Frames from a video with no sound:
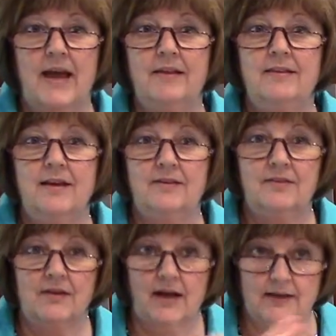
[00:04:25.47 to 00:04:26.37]
things to
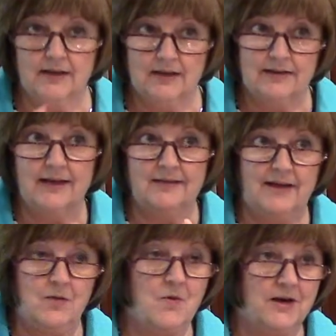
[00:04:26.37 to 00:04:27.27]
kind of collect
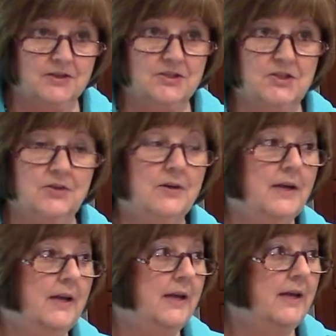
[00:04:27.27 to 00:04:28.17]
that water too.
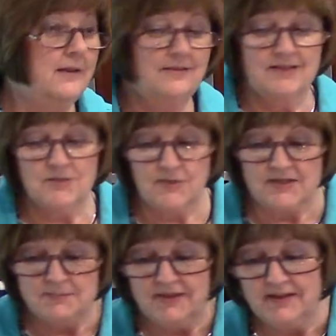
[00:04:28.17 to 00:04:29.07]
In this
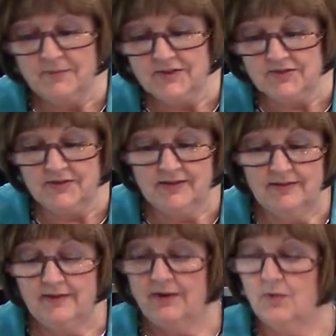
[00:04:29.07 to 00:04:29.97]
recipe that we're doing,
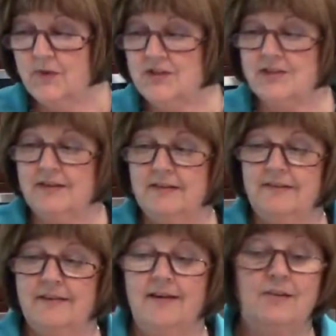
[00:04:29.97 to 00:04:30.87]
which
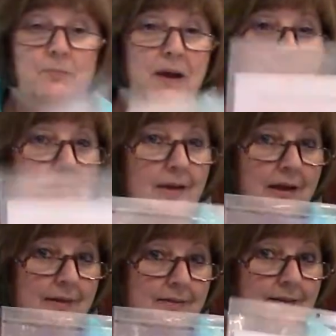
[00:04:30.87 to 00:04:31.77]
is a
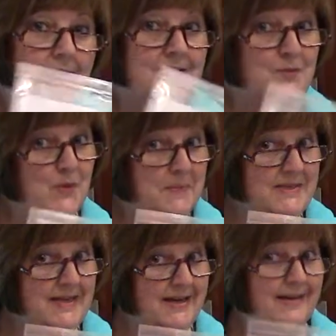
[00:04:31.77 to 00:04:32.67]
spiralized sweet
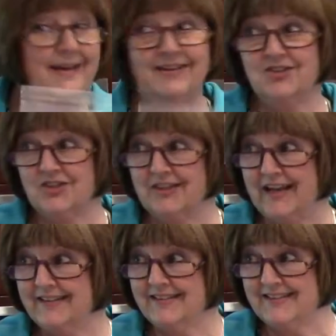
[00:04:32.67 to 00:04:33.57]
potato
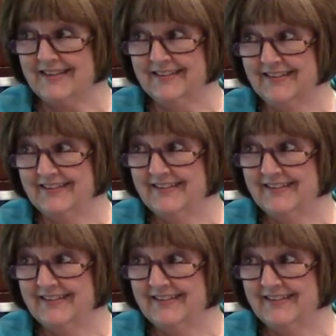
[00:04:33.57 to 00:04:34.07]
enchilada skillet.